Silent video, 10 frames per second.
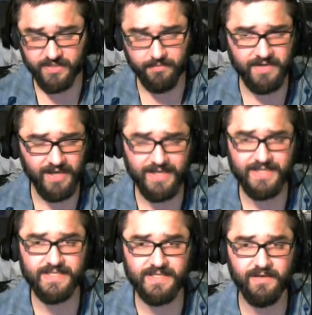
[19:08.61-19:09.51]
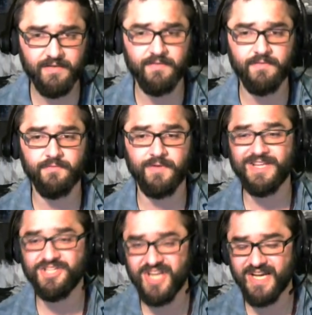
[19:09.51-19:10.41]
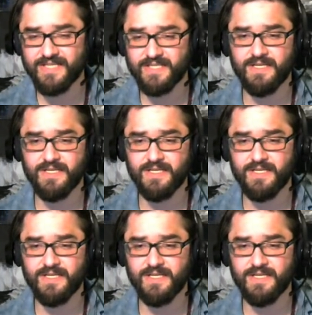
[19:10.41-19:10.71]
kinds of rage decks.